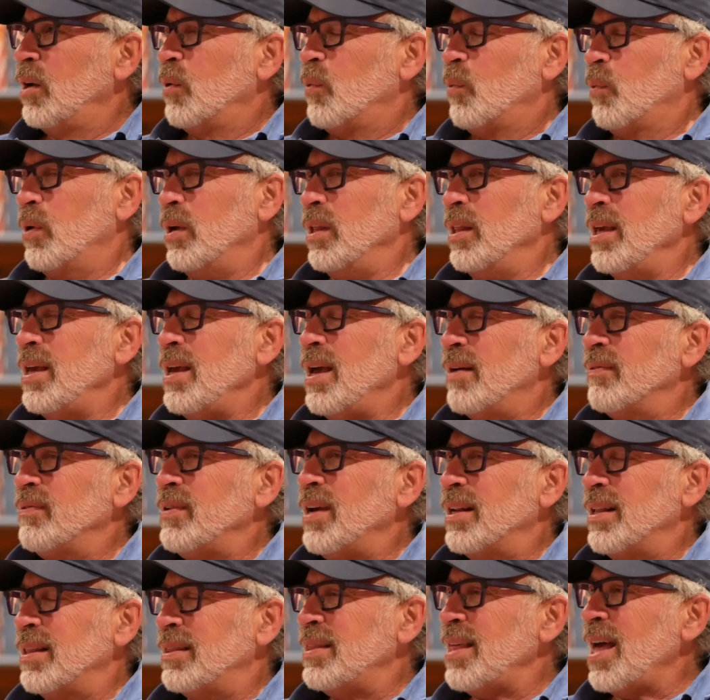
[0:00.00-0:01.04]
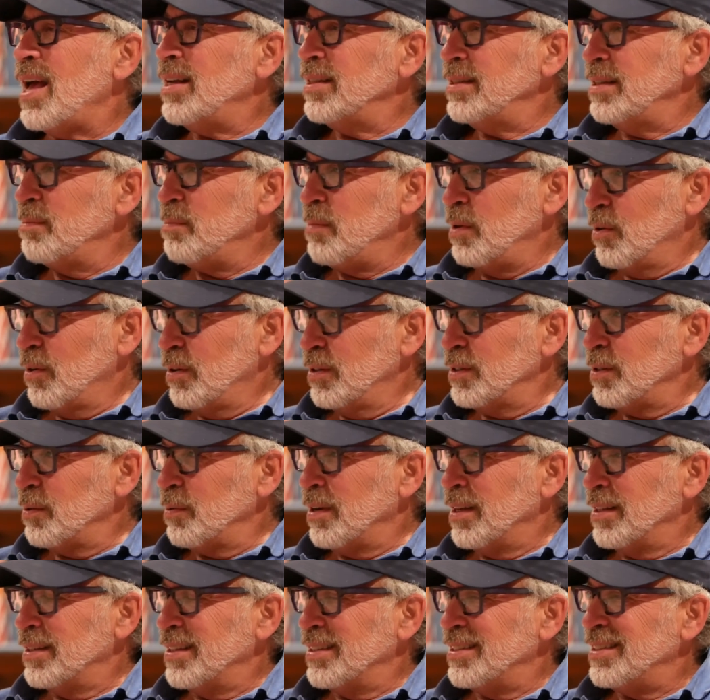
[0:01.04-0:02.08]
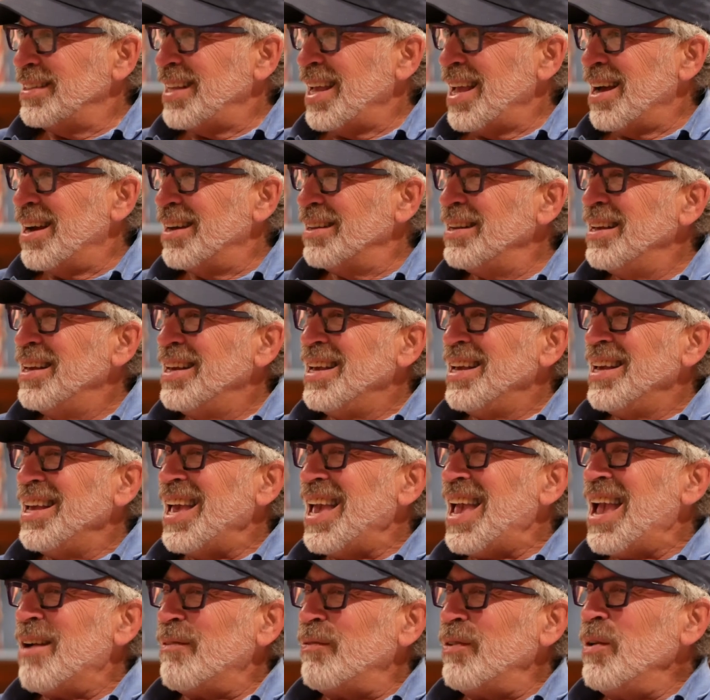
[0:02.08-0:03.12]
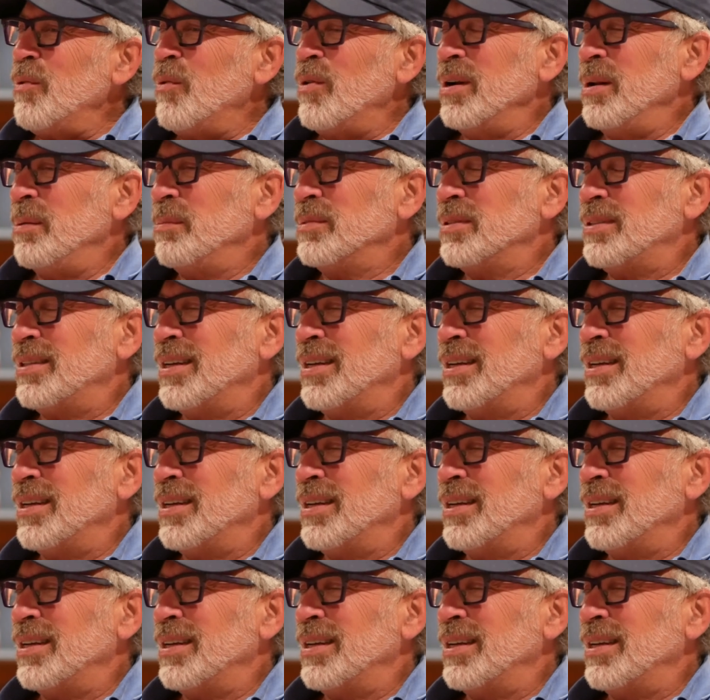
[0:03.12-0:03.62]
Really? I've got 1,000 murals around this town. Every one of them's